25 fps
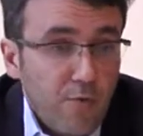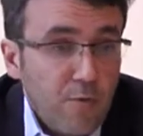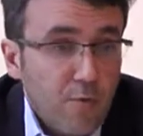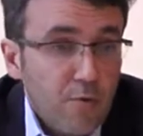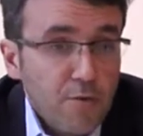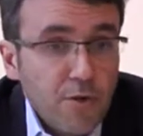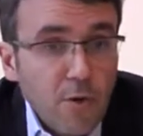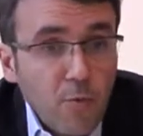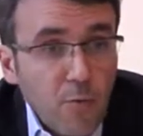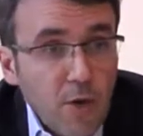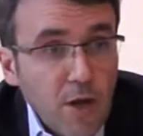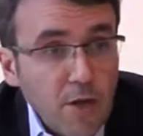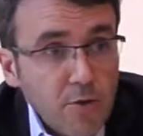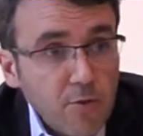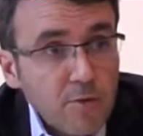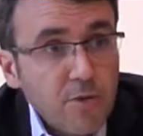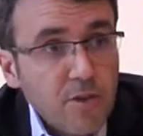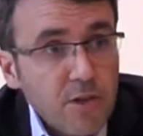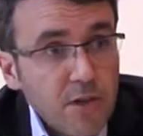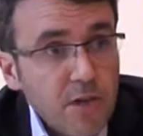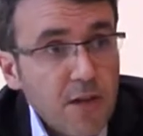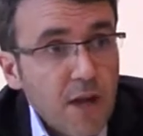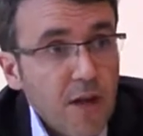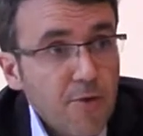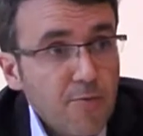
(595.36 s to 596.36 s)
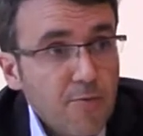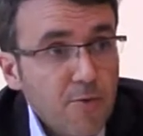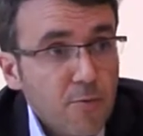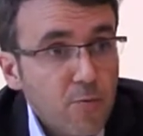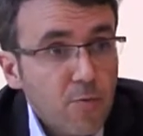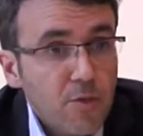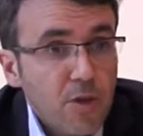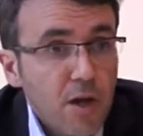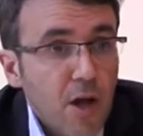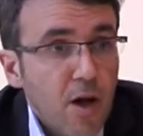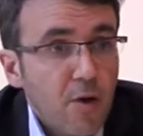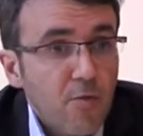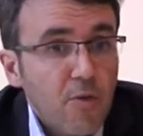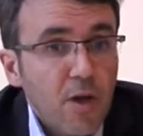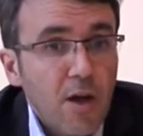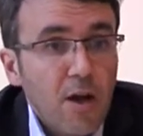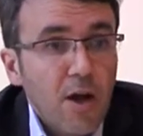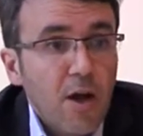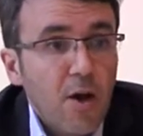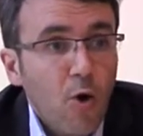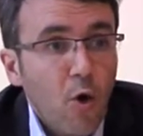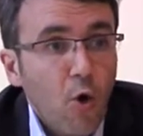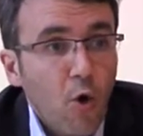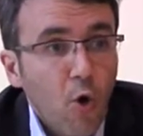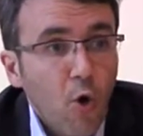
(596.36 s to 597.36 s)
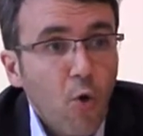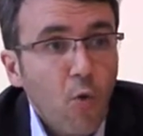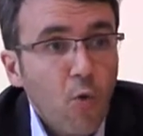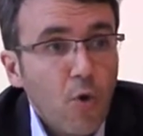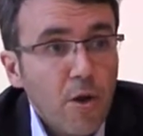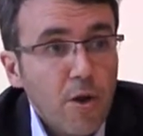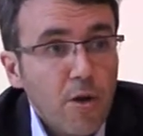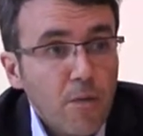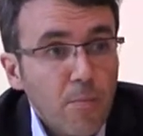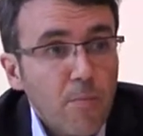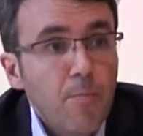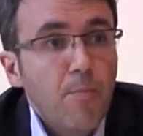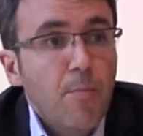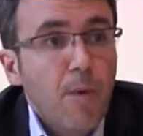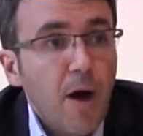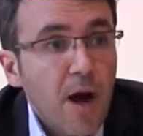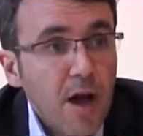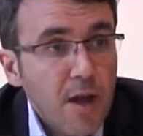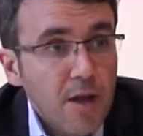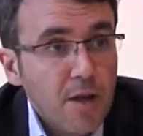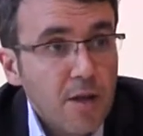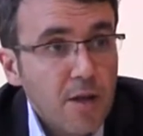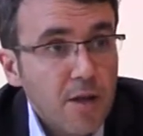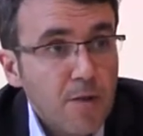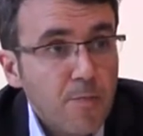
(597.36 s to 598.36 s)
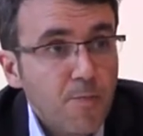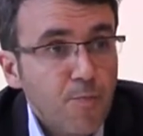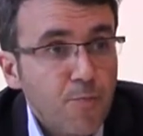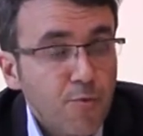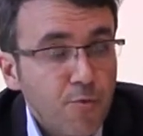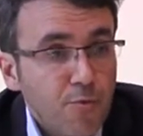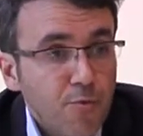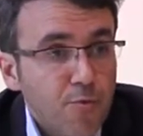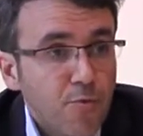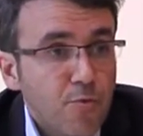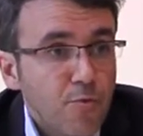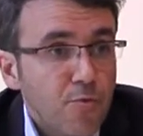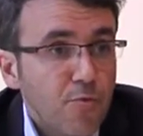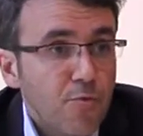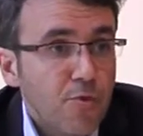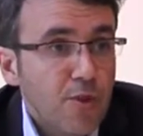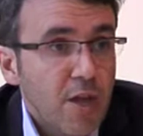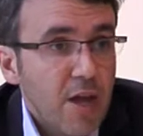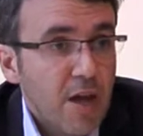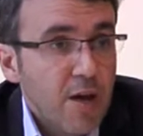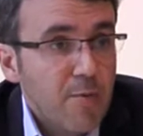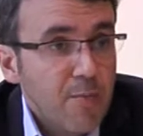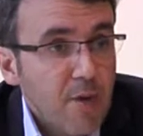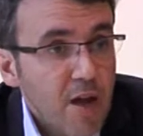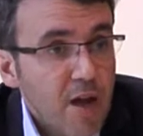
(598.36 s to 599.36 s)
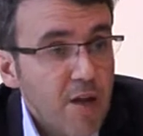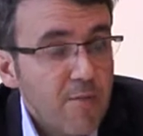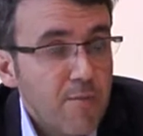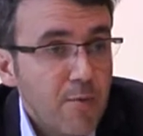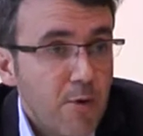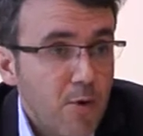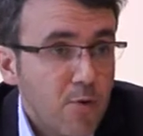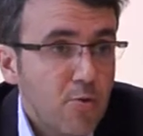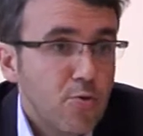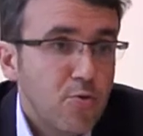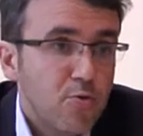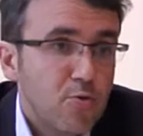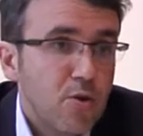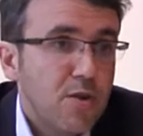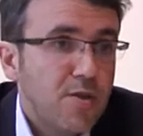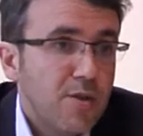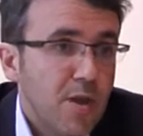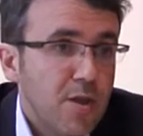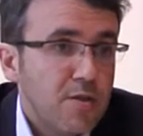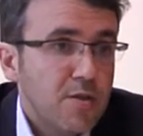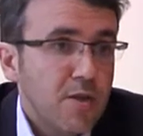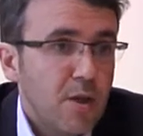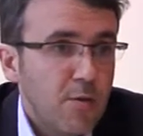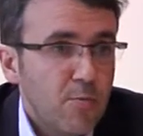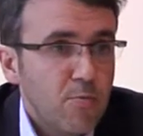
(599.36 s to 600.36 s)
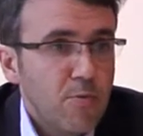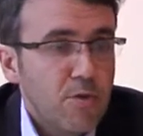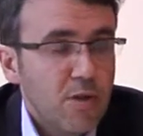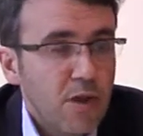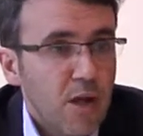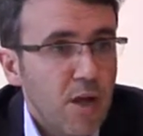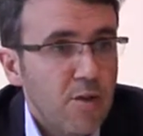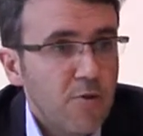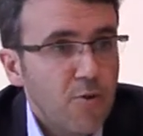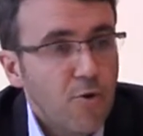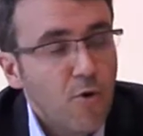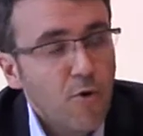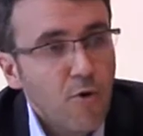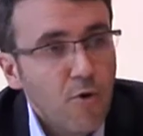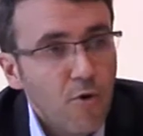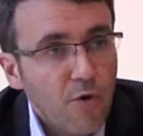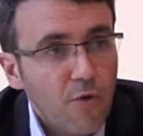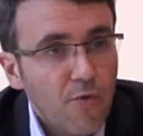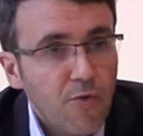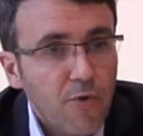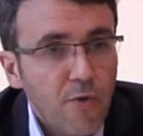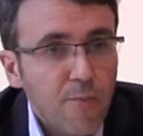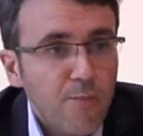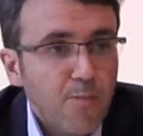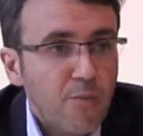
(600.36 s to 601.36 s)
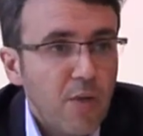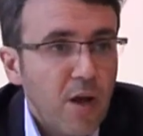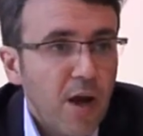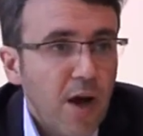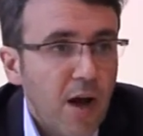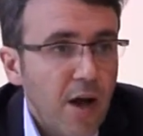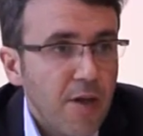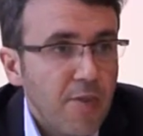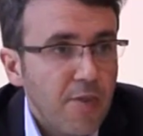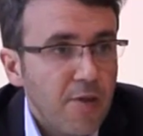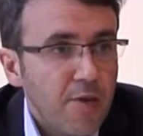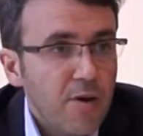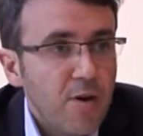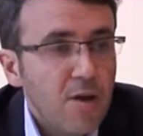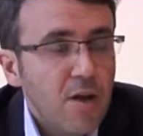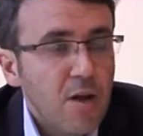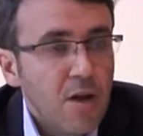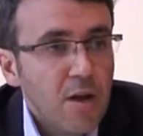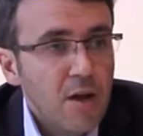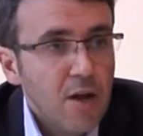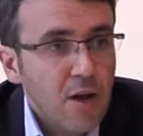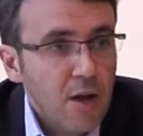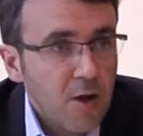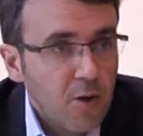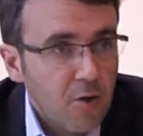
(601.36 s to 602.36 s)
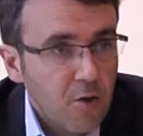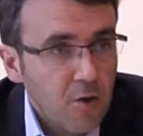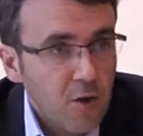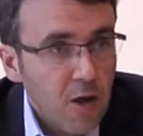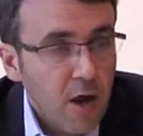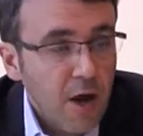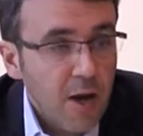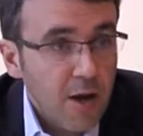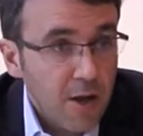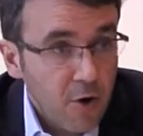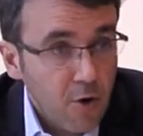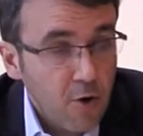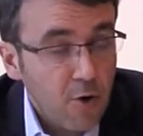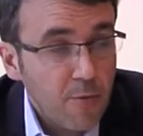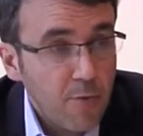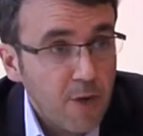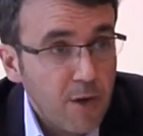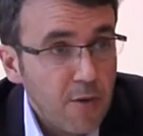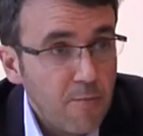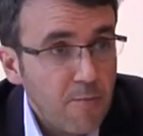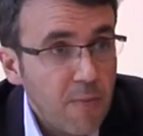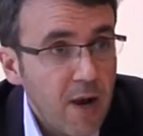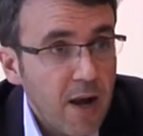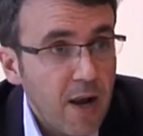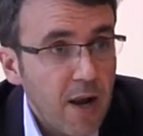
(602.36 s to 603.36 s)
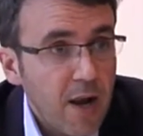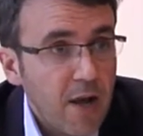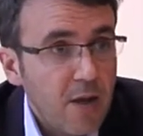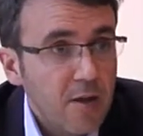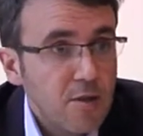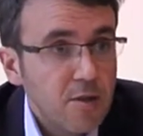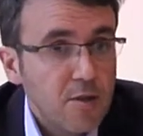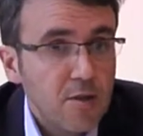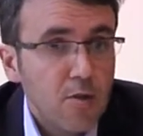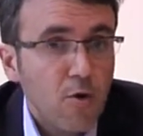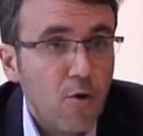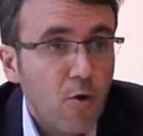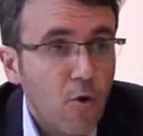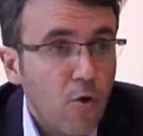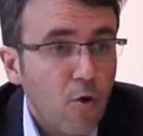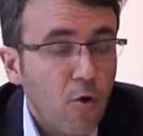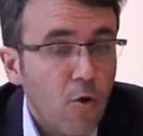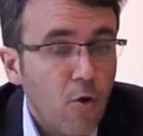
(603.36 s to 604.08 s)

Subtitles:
Of course, I would like to see countries without owing money to the IMF, because usually that's a result of either an economic imbalance